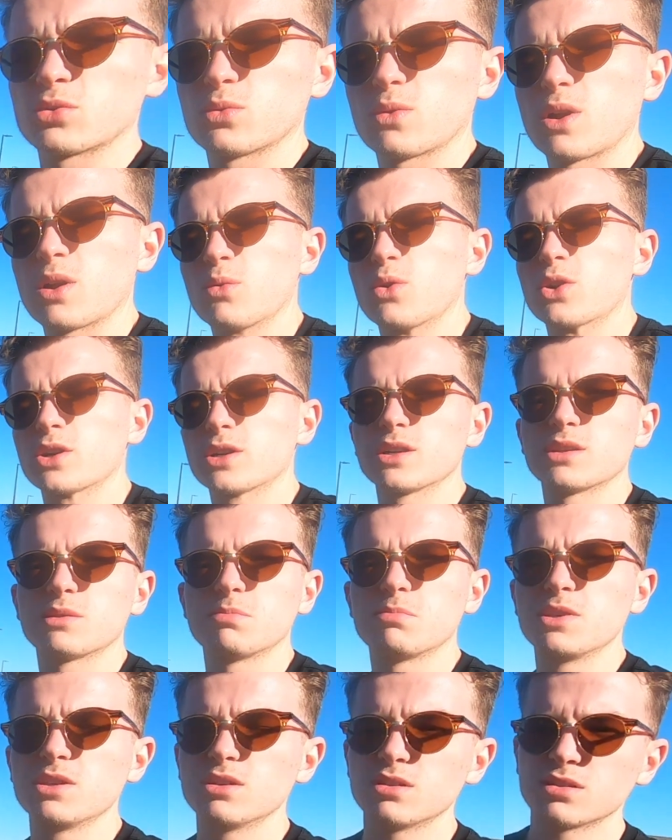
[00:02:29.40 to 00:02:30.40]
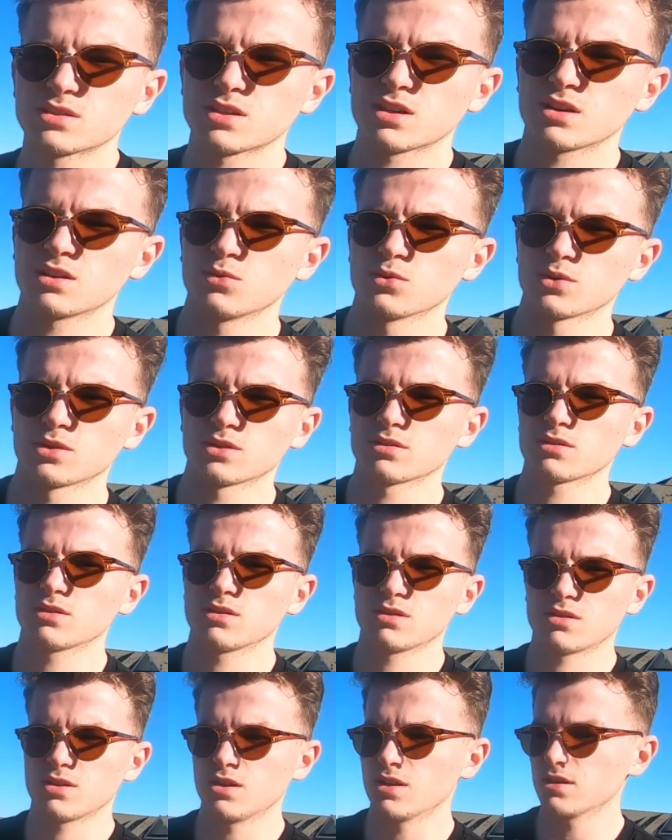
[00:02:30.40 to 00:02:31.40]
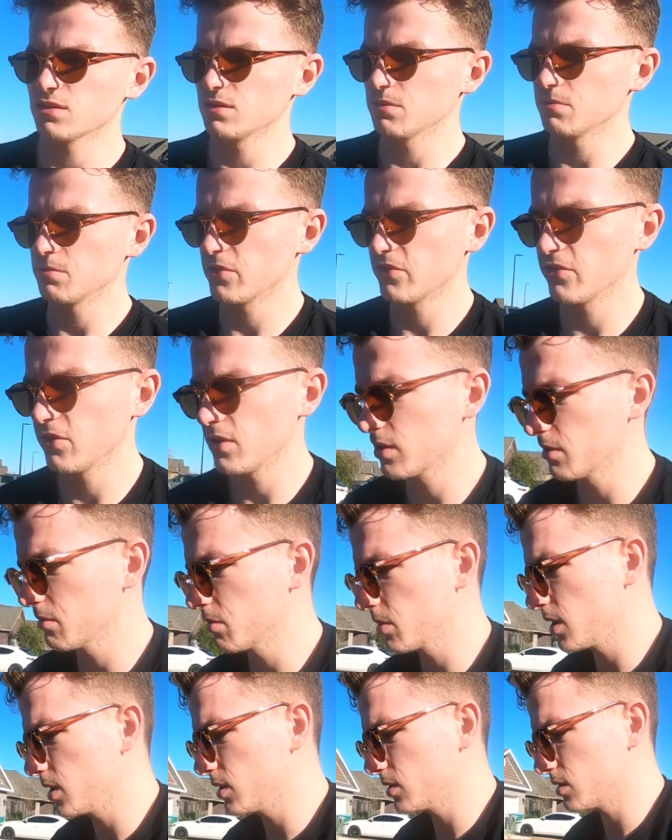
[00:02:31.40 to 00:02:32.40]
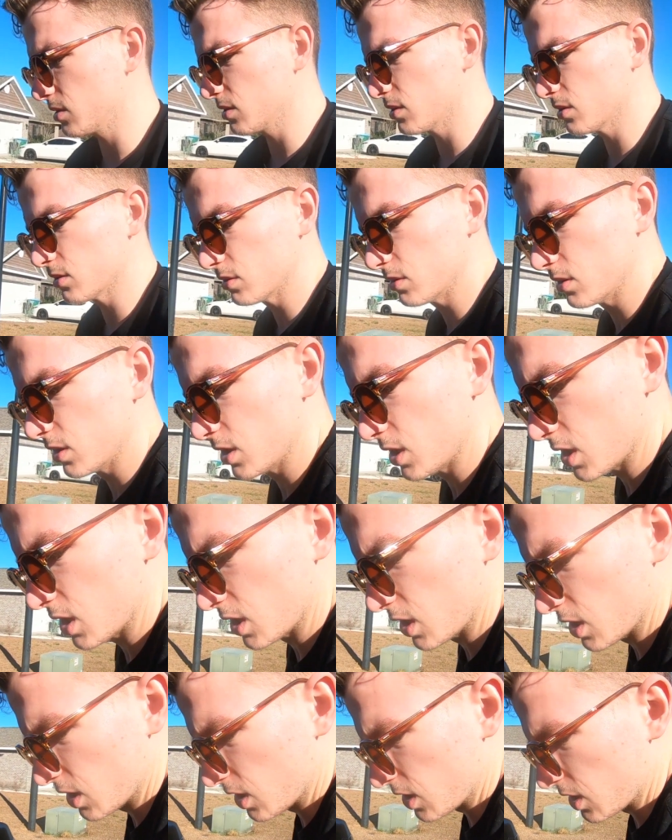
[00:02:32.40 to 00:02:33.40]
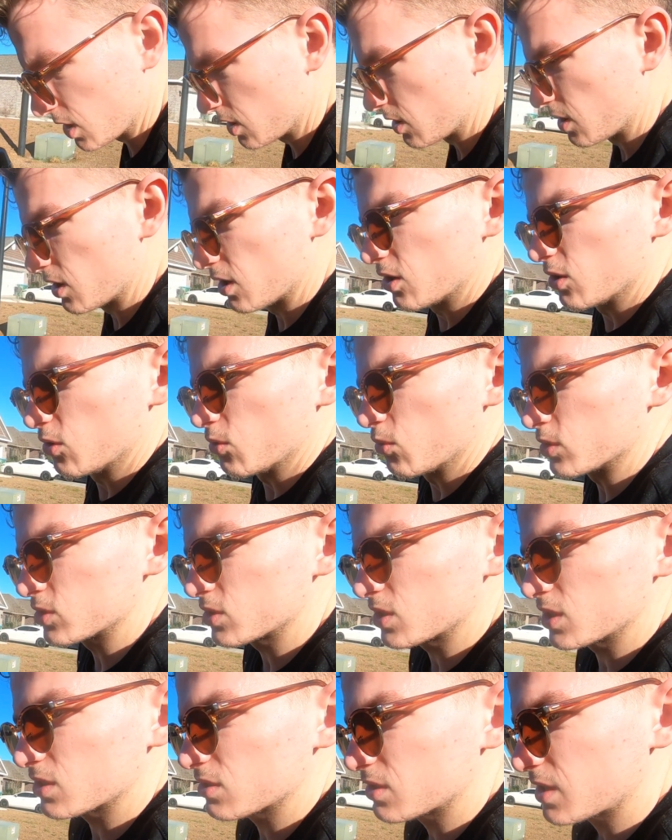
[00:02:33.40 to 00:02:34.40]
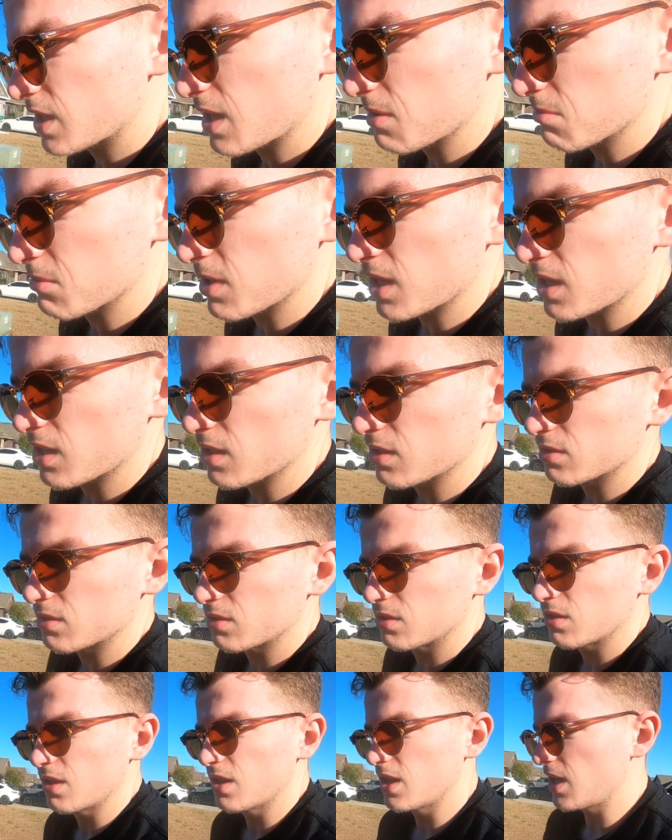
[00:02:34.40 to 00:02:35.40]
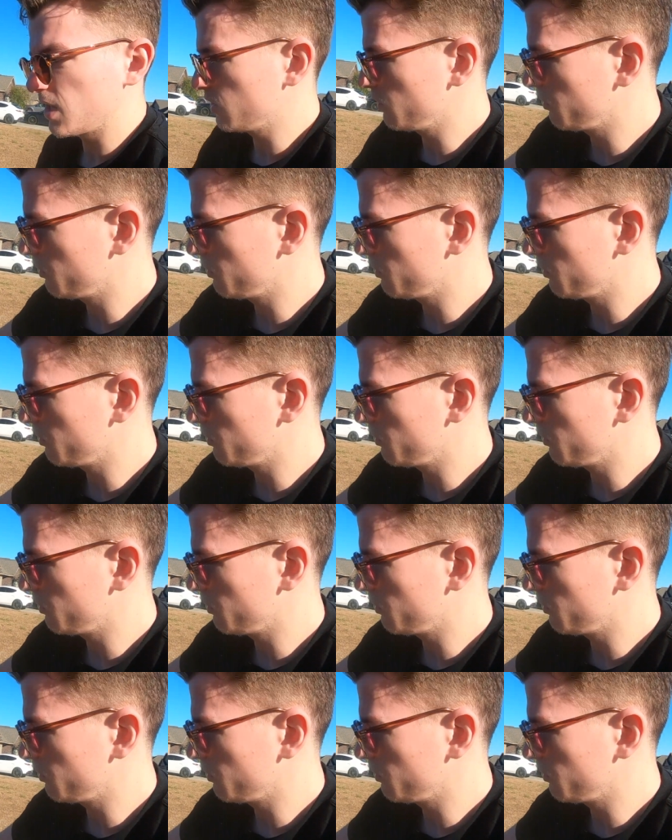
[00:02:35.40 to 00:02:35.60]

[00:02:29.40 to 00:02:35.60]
where I wanted it to be because I didn't want to cut the fucking paint. So once you get your tape down and you